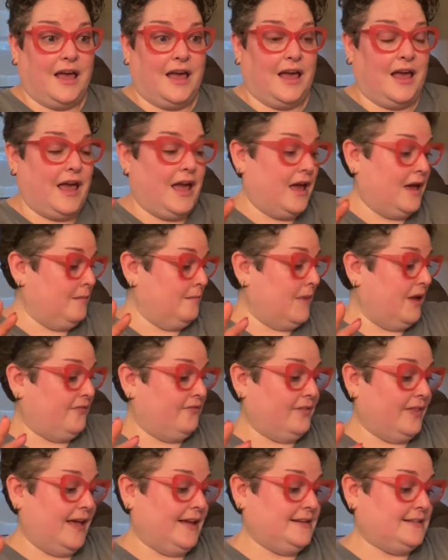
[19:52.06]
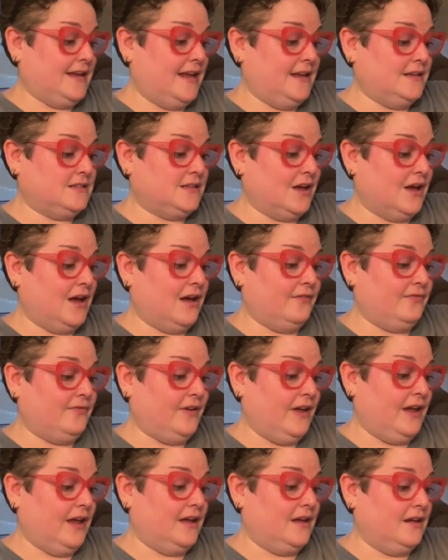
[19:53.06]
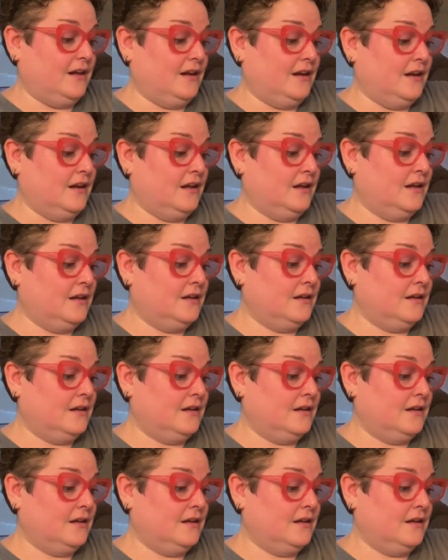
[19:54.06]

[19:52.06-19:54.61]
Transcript: And my flight takes off in